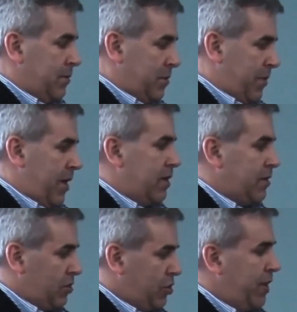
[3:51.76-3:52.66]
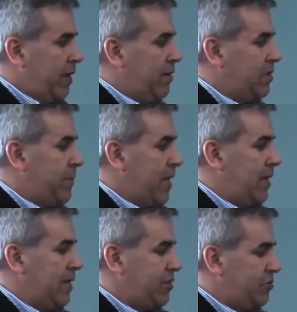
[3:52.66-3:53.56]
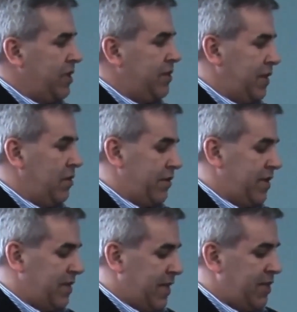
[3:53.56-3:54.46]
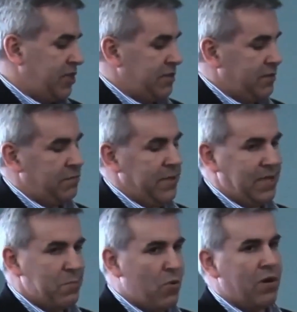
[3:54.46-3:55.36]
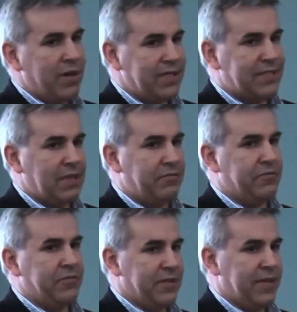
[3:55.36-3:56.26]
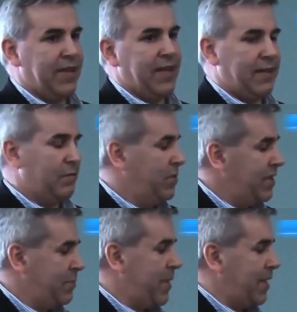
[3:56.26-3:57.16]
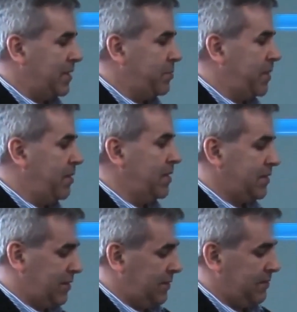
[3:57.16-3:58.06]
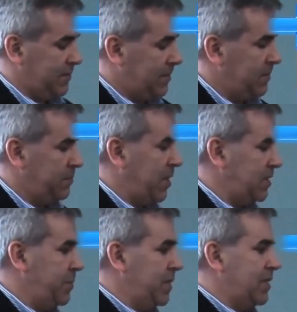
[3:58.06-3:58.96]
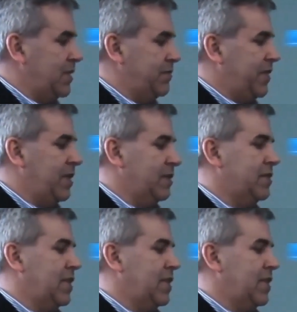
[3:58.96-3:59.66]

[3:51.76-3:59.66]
some of them there, two areas mainly: strengthening authentication, meaning more of this stuff, really bad experience, possibility of data